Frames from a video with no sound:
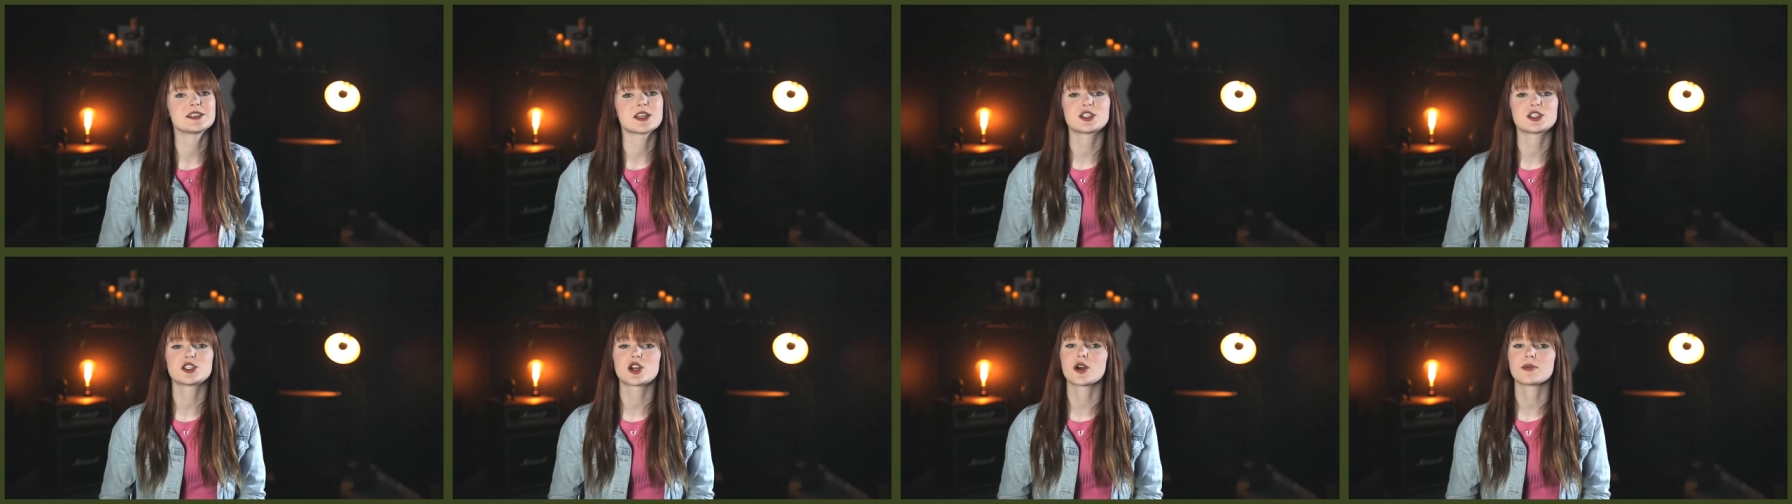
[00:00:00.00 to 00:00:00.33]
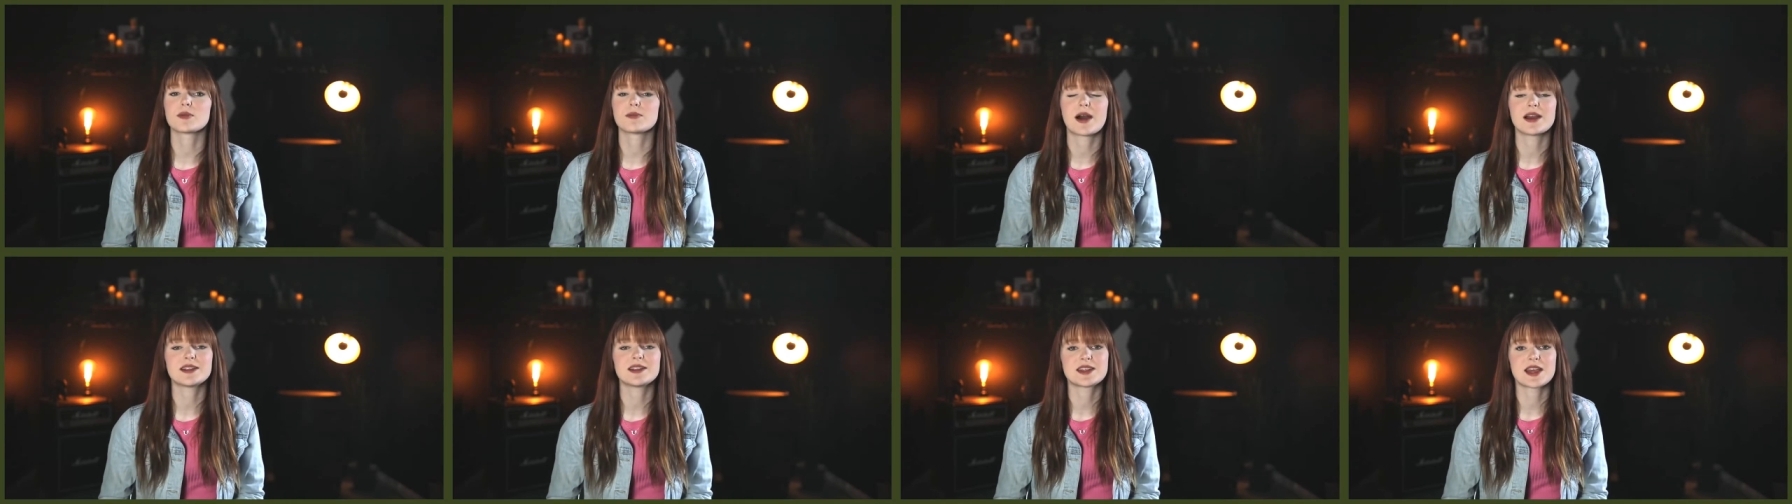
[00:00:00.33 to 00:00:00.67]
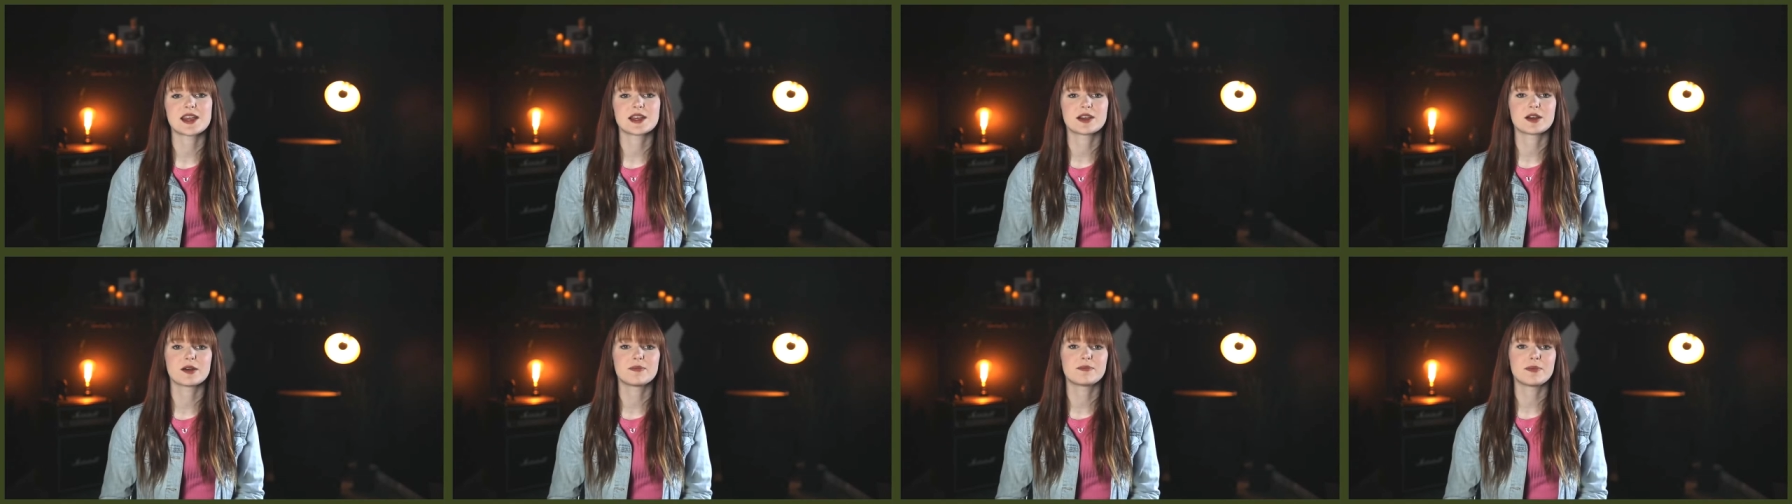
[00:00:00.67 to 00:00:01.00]
a dog might
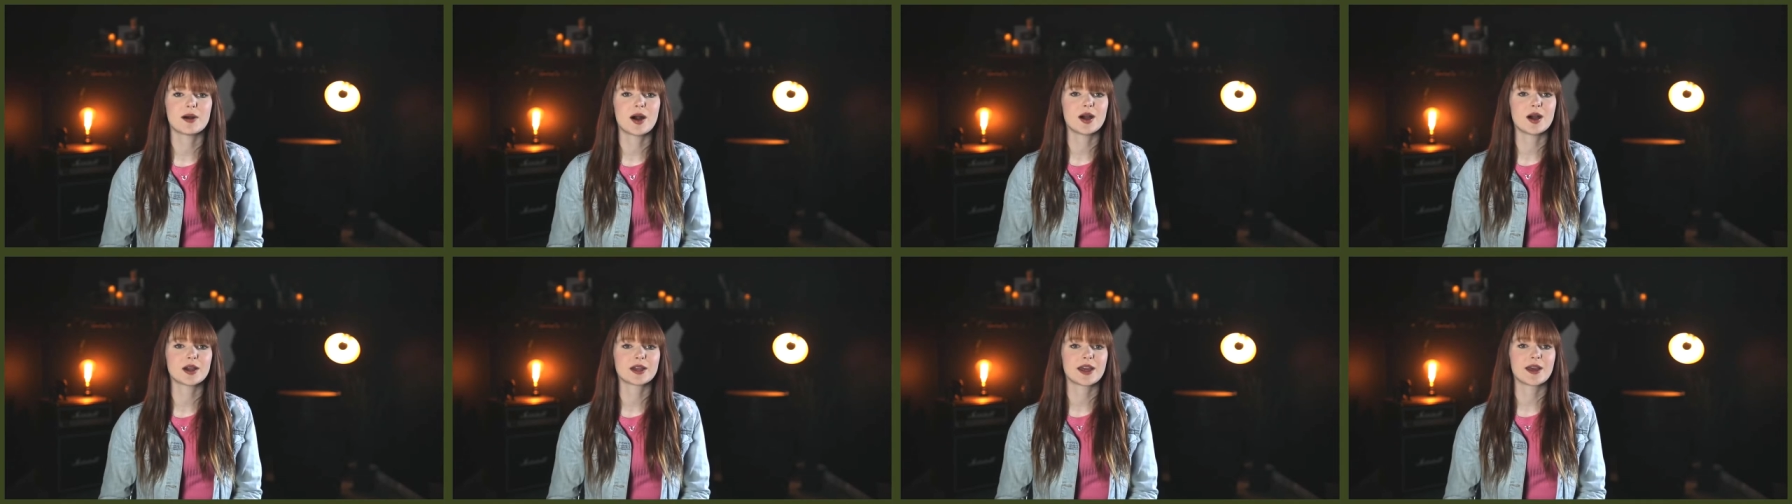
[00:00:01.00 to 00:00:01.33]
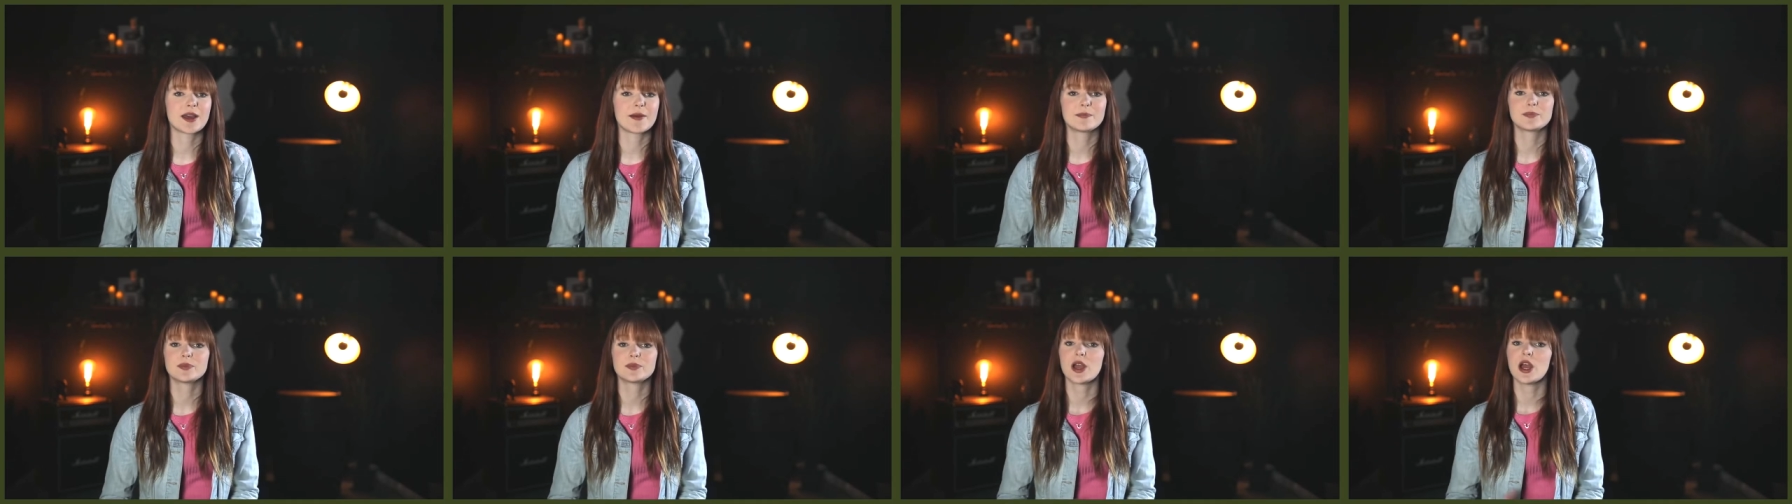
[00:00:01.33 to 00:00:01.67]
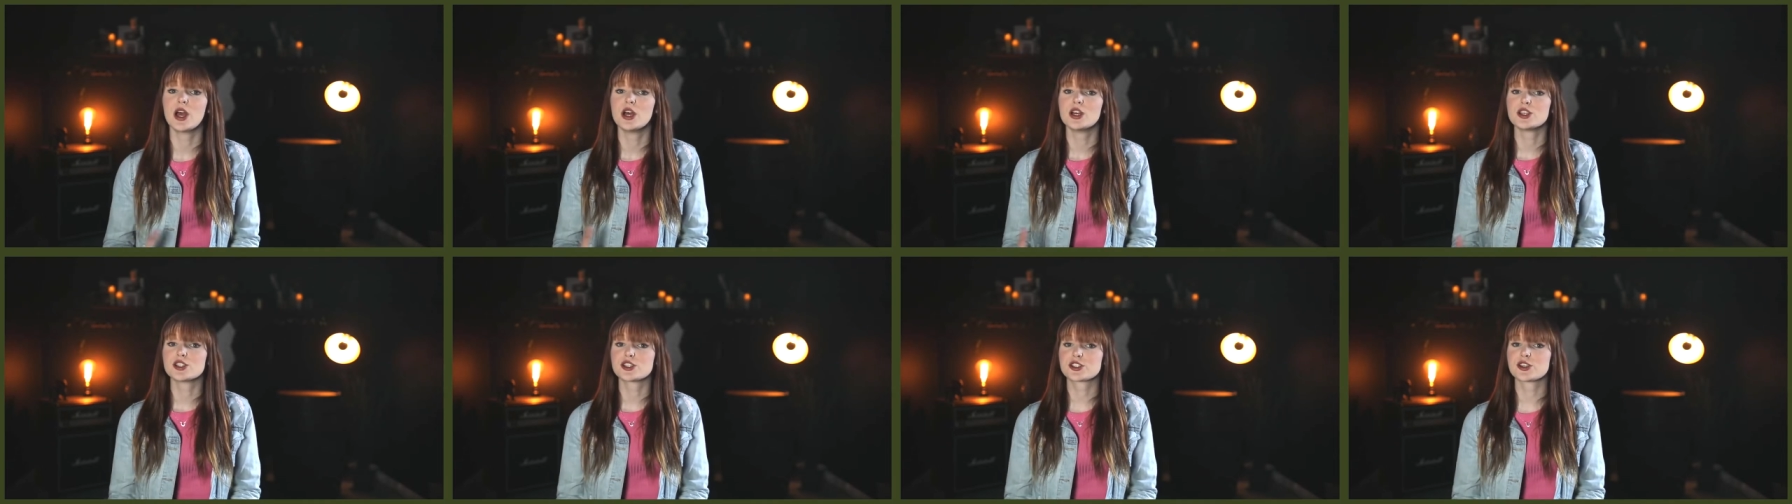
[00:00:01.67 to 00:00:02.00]
take up barking.
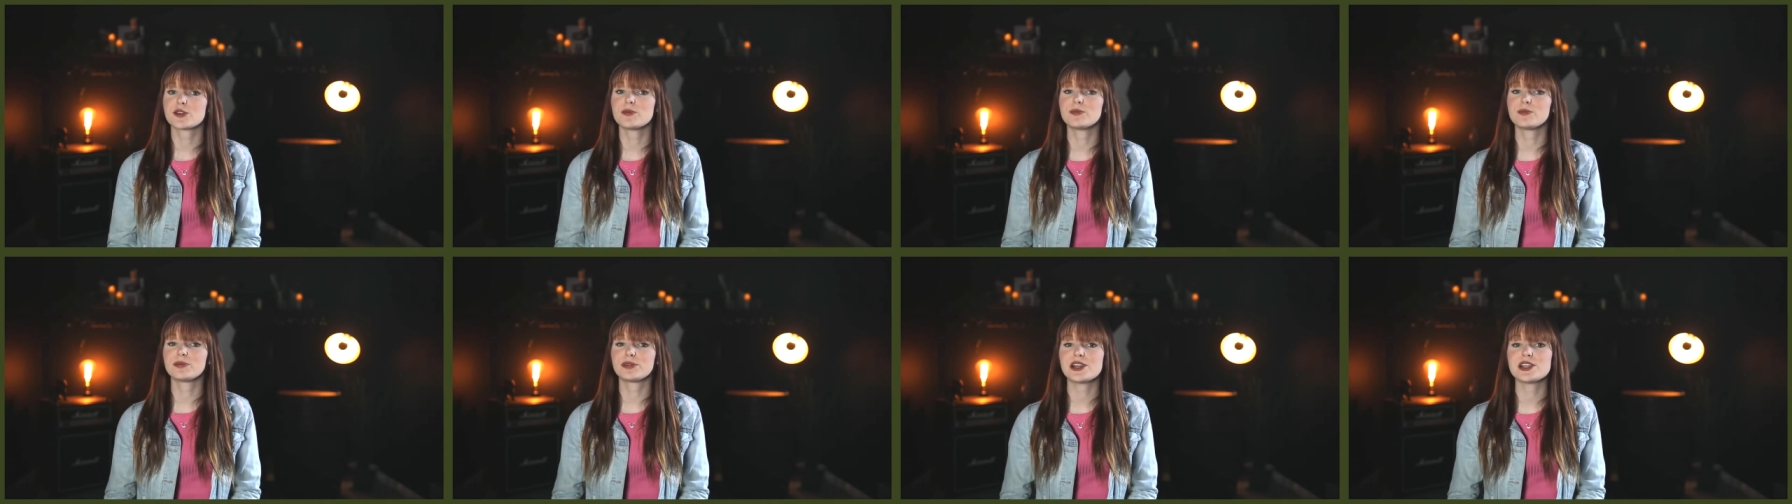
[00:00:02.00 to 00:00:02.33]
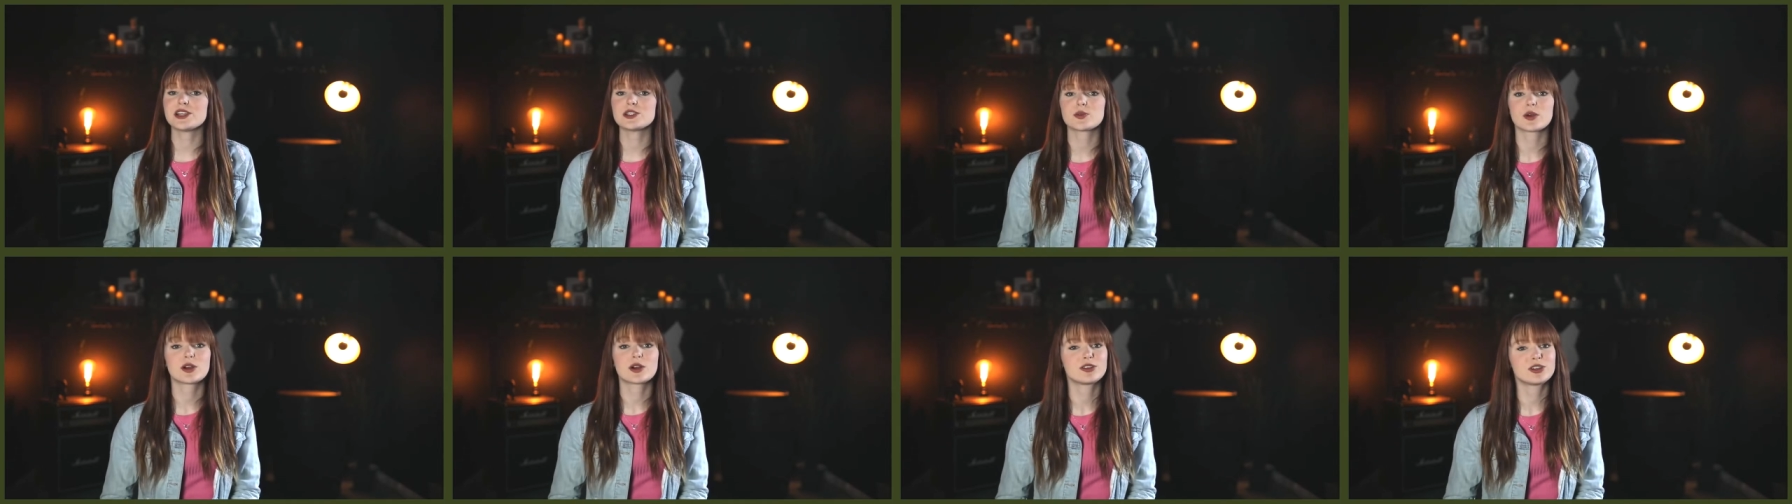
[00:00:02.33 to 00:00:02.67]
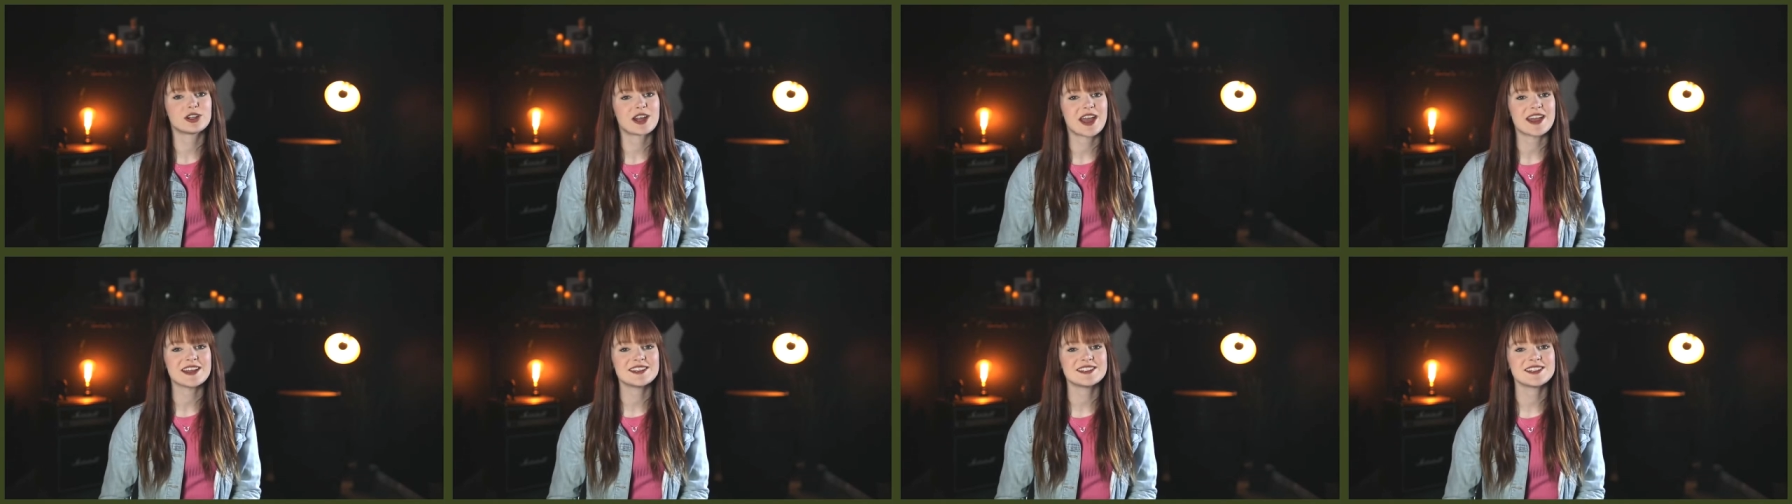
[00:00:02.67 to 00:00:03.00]
Some breeds were
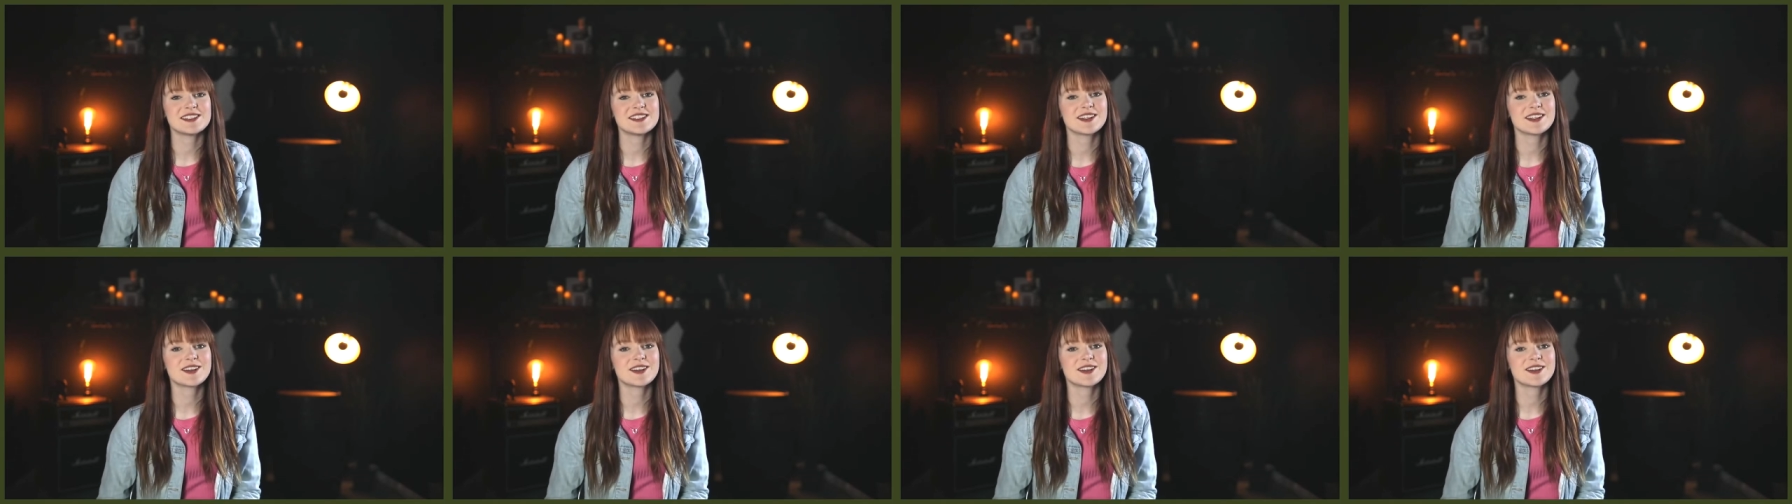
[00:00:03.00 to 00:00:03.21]
created